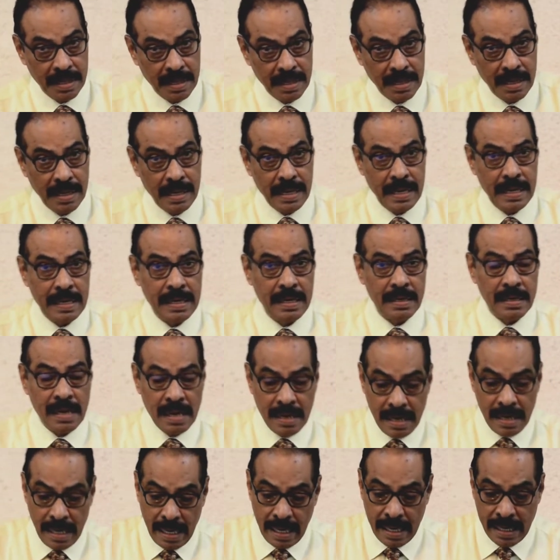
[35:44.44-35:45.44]

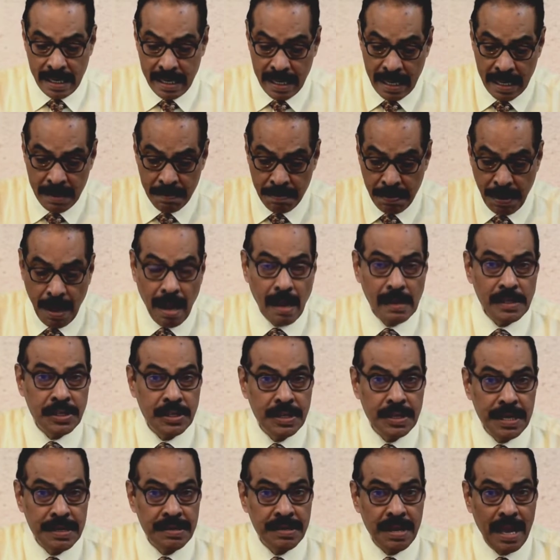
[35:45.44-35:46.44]
And Paul's
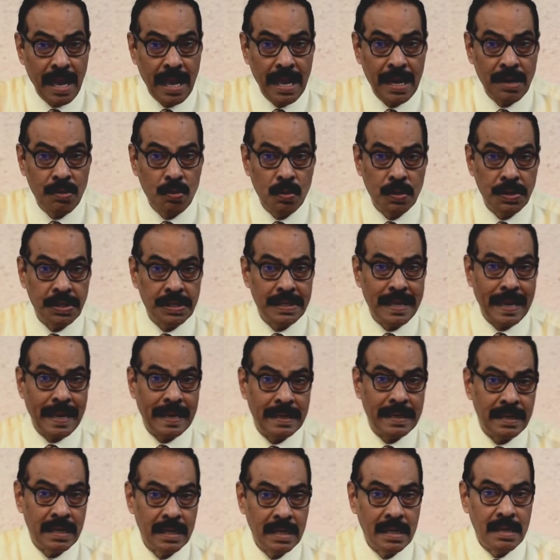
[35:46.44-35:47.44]
desire was
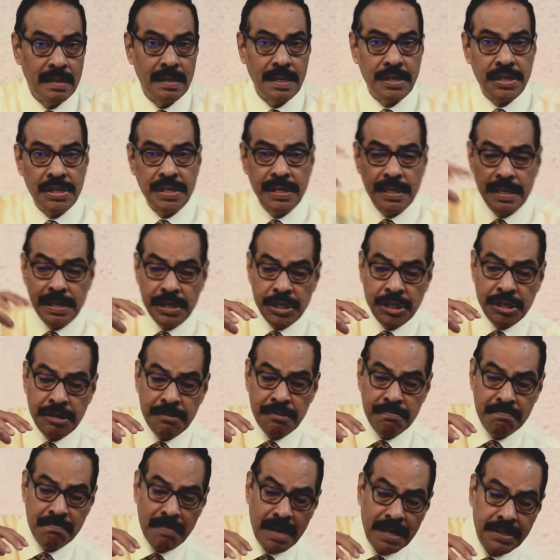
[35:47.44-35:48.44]
that the
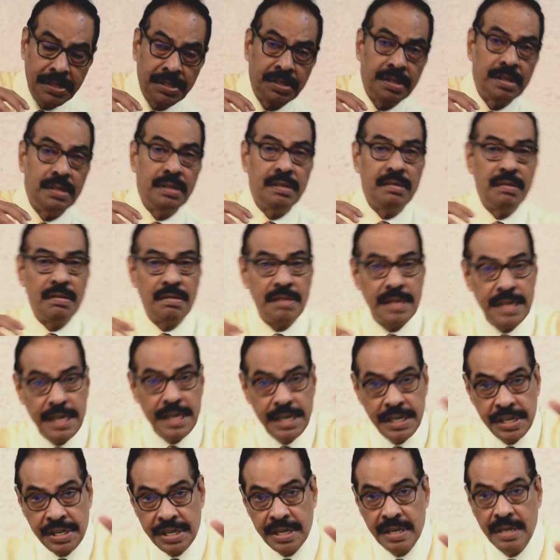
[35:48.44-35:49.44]
church must
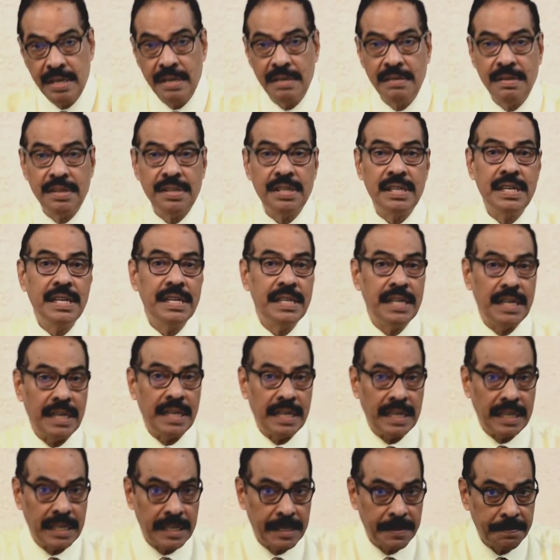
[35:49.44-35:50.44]
reach the
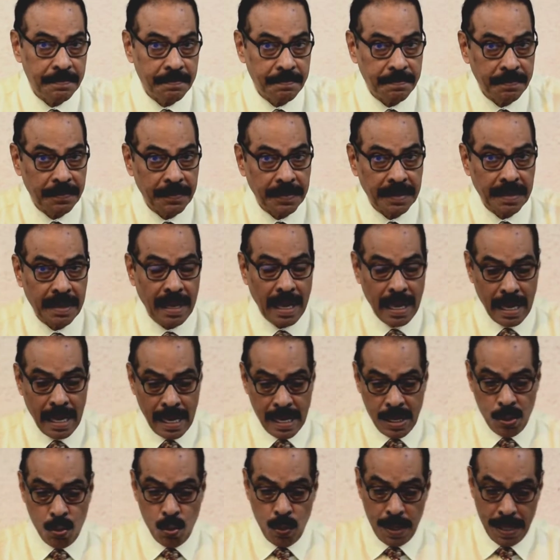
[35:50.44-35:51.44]
city
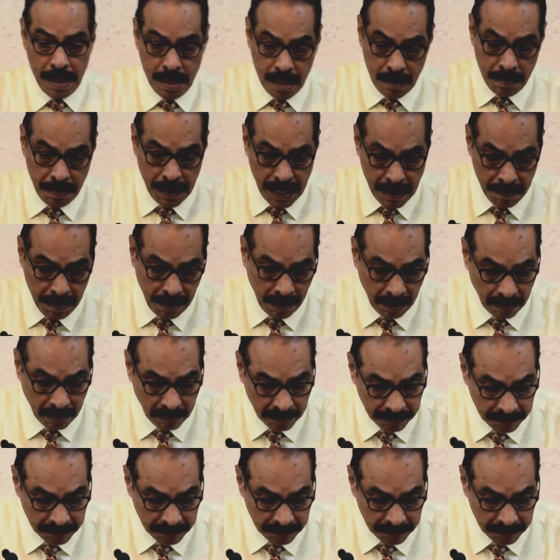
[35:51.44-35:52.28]
and win the people.